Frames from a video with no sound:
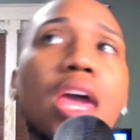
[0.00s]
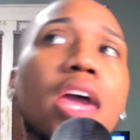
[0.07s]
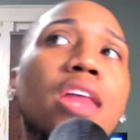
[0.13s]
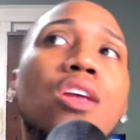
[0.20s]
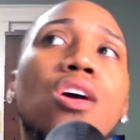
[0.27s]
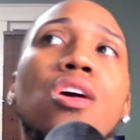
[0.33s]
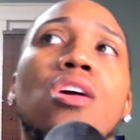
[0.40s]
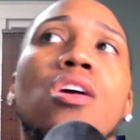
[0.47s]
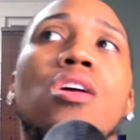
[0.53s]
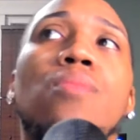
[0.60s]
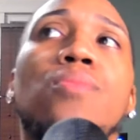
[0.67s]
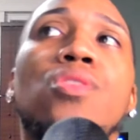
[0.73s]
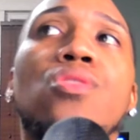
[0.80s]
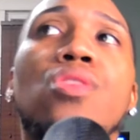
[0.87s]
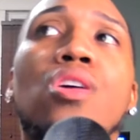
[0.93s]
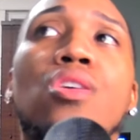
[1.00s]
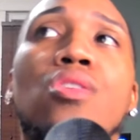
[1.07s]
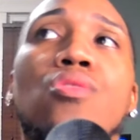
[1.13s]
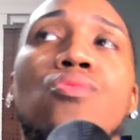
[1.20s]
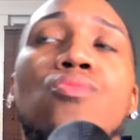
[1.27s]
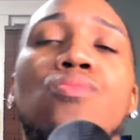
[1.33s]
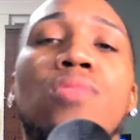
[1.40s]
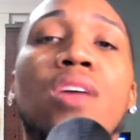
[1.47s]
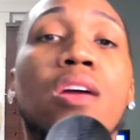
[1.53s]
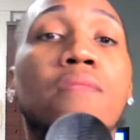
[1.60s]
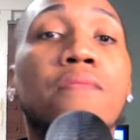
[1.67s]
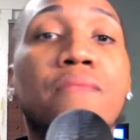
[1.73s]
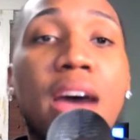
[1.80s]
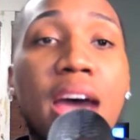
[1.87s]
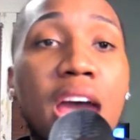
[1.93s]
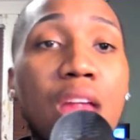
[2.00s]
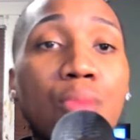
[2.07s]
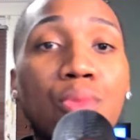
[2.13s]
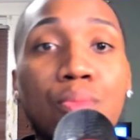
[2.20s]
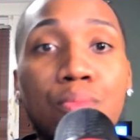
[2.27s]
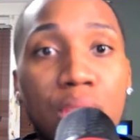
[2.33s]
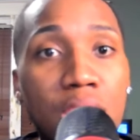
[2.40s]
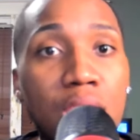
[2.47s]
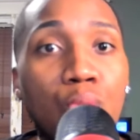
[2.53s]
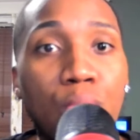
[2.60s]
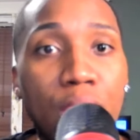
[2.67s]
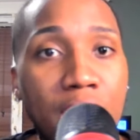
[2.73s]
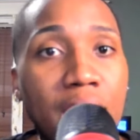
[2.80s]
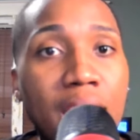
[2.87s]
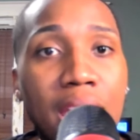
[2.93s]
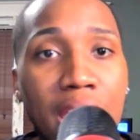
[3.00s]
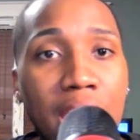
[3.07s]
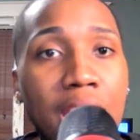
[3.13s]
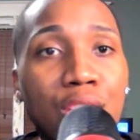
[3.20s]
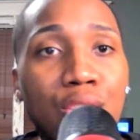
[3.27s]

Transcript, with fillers: And um, you know, they're fine with being where they at.